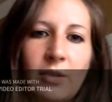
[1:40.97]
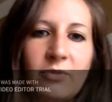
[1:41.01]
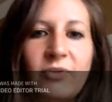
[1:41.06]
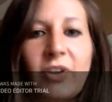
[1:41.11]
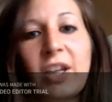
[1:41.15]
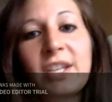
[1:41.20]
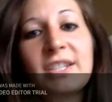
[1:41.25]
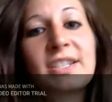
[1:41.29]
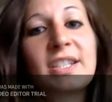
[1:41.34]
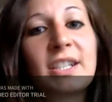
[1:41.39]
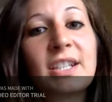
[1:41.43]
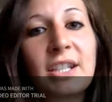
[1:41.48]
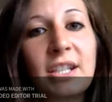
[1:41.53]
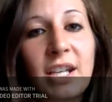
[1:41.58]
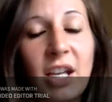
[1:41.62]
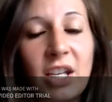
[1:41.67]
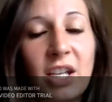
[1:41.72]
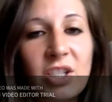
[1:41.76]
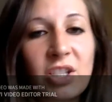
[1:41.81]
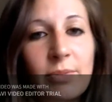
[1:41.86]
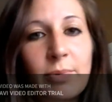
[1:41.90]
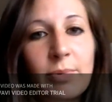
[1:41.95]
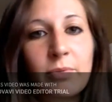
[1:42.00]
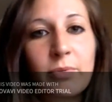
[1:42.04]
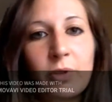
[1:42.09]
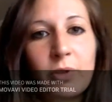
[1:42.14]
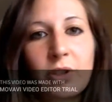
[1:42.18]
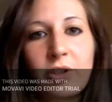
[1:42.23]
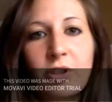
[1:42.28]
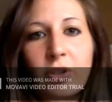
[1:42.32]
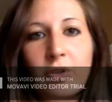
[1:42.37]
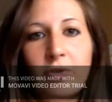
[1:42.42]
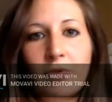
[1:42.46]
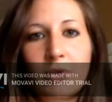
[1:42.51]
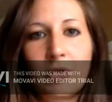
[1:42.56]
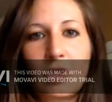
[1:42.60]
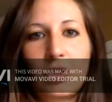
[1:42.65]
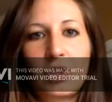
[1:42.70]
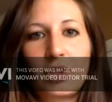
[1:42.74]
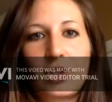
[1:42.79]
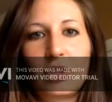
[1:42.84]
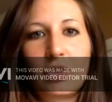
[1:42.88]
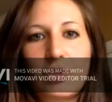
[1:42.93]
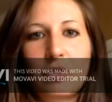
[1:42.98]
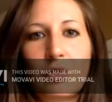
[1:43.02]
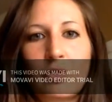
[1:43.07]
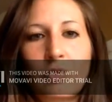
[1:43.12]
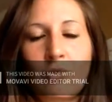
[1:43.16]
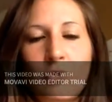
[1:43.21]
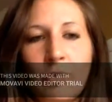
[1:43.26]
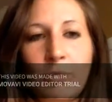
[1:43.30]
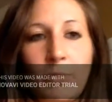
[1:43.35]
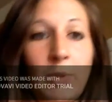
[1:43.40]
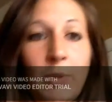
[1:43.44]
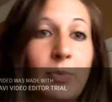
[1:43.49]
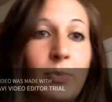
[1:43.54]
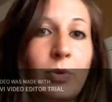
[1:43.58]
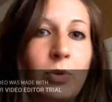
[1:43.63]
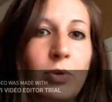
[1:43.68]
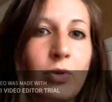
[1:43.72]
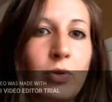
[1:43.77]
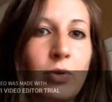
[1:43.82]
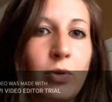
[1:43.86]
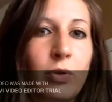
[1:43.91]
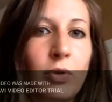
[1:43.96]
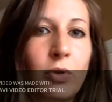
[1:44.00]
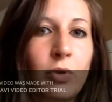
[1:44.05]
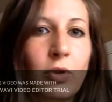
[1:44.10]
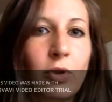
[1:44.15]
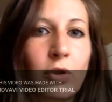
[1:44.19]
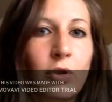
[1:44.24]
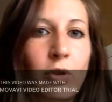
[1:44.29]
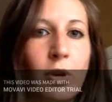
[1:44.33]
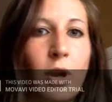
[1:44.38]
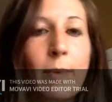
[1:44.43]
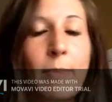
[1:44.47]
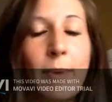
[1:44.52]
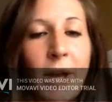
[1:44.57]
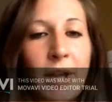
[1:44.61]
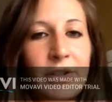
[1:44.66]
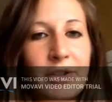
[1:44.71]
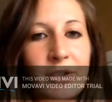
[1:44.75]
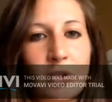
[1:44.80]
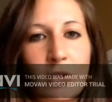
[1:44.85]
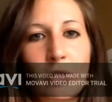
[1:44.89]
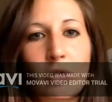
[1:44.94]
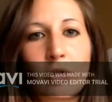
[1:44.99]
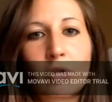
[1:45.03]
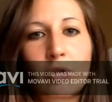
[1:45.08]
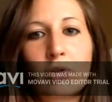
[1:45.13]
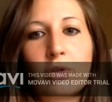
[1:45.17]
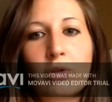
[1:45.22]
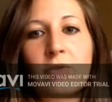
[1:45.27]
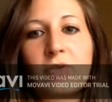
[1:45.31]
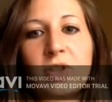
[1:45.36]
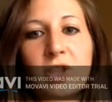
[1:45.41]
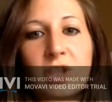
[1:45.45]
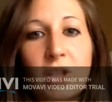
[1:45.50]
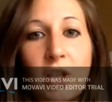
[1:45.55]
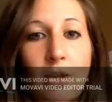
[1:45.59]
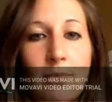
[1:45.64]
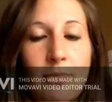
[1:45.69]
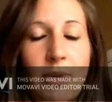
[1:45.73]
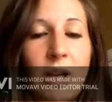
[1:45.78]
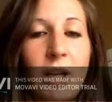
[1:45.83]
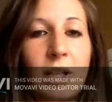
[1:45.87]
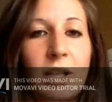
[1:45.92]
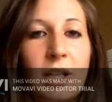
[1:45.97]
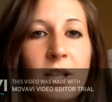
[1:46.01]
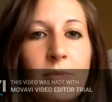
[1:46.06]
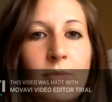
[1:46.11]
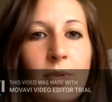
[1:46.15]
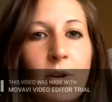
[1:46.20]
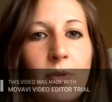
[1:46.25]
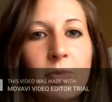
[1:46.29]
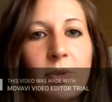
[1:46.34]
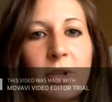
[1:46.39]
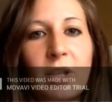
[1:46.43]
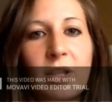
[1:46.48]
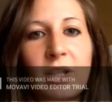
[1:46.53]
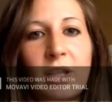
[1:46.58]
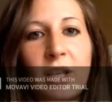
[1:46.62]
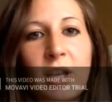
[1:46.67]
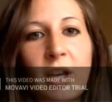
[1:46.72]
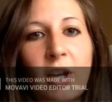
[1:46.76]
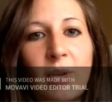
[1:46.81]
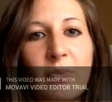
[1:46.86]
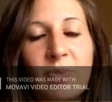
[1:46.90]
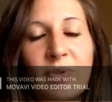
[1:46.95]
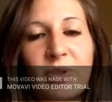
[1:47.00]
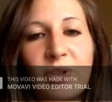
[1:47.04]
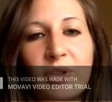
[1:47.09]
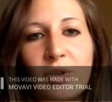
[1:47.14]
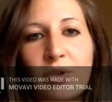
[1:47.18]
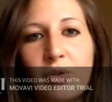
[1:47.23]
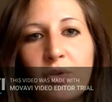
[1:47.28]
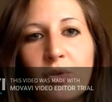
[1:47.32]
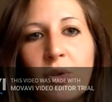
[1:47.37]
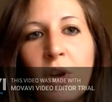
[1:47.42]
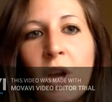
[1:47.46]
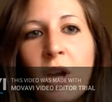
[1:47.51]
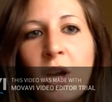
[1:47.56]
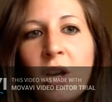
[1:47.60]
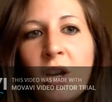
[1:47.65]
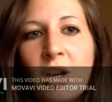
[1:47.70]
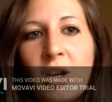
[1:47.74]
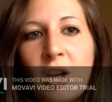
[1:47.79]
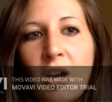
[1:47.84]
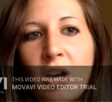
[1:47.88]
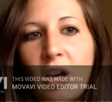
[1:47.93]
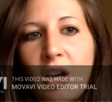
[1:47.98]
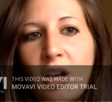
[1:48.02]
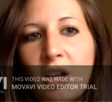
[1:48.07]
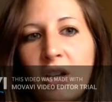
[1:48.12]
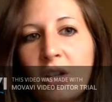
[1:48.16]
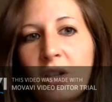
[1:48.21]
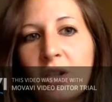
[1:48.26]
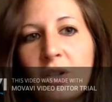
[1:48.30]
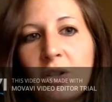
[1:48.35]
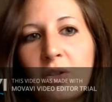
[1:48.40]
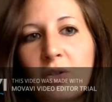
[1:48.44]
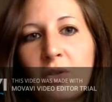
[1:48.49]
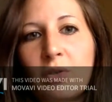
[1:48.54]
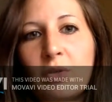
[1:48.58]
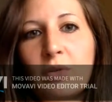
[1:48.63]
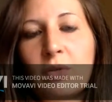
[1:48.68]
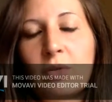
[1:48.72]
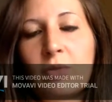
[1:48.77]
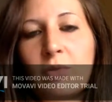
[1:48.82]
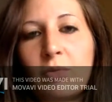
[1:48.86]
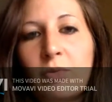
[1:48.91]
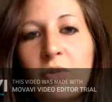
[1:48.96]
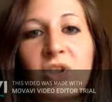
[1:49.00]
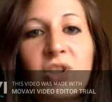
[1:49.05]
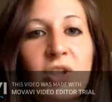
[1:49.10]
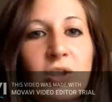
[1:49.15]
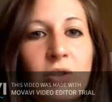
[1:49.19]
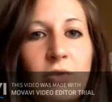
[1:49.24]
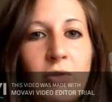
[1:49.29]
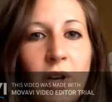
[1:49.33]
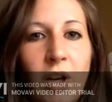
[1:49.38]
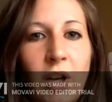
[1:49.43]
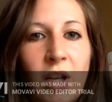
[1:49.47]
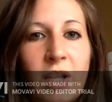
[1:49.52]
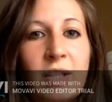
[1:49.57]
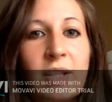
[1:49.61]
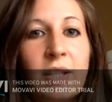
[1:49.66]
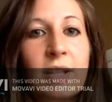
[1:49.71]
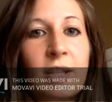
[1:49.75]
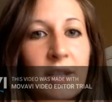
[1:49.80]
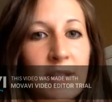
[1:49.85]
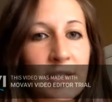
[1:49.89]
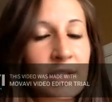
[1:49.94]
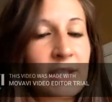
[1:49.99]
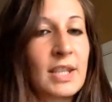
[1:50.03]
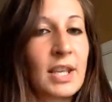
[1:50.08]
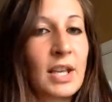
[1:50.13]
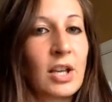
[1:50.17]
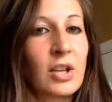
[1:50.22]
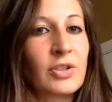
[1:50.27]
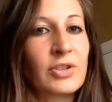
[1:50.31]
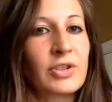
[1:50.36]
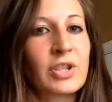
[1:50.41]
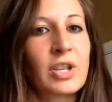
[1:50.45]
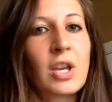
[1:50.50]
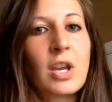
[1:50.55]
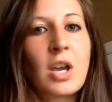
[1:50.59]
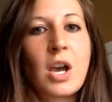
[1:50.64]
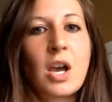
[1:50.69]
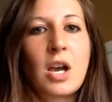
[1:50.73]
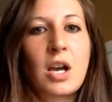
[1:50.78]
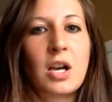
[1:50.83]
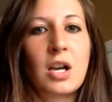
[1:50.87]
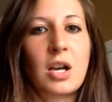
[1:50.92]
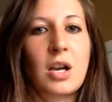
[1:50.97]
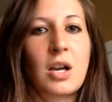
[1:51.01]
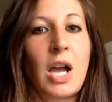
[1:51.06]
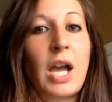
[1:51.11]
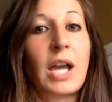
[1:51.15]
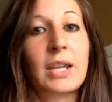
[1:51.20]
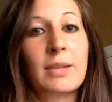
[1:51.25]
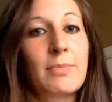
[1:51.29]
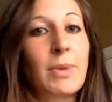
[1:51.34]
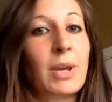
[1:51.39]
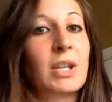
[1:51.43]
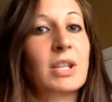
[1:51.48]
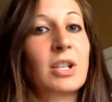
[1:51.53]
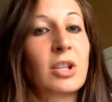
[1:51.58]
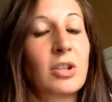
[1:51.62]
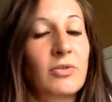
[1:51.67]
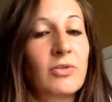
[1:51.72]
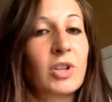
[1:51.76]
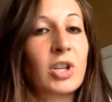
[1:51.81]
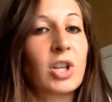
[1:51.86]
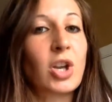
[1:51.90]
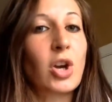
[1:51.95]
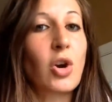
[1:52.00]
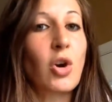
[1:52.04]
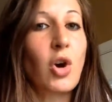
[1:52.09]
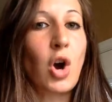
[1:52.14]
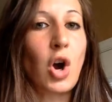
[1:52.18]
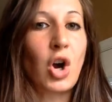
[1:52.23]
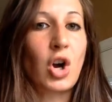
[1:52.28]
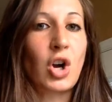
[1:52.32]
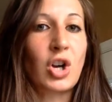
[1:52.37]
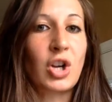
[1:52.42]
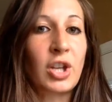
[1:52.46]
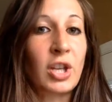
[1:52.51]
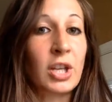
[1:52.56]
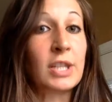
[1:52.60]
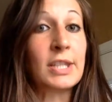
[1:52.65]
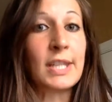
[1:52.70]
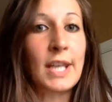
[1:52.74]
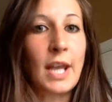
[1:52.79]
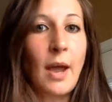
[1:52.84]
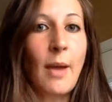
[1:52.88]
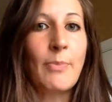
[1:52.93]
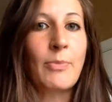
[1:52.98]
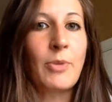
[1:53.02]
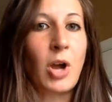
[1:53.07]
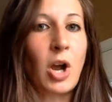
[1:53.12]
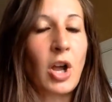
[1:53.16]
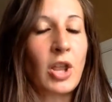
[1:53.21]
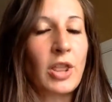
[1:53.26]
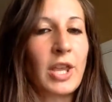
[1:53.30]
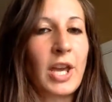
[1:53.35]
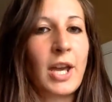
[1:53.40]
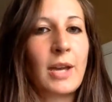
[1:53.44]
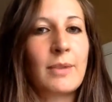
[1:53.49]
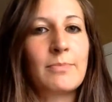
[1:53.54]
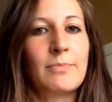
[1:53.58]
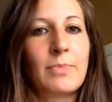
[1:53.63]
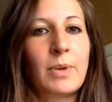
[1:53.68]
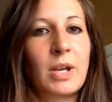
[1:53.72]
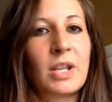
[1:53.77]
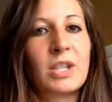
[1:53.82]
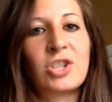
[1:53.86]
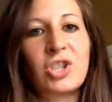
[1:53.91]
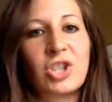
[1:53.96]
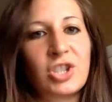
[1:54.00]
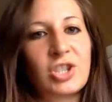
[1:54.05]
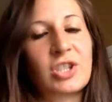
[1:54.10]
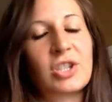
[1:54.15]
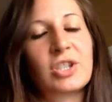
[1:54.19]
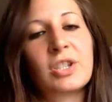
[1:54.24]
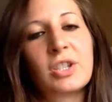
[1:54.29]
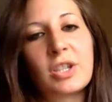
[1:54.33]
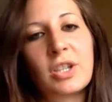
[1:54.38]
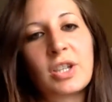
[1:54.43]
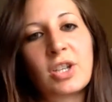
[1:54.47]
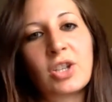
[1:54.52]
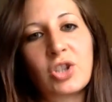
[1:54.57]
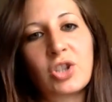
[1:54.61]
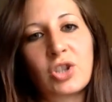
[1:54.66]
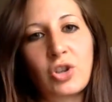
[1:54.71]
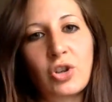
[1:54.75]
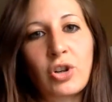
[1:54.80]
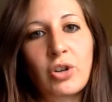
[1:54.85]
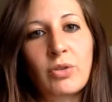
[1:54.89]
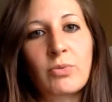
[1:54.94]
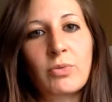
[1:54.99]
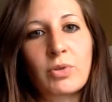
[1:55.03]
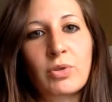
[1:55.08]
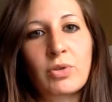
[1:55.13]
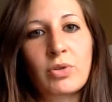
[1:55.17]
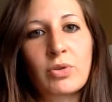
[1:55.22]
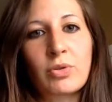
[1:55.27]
Fasting can actually be really good for you to do for people who are about to or who have just come out of chemo, because it helps to uh, regenerate the cells. I can make another video in depth on that, but just in short,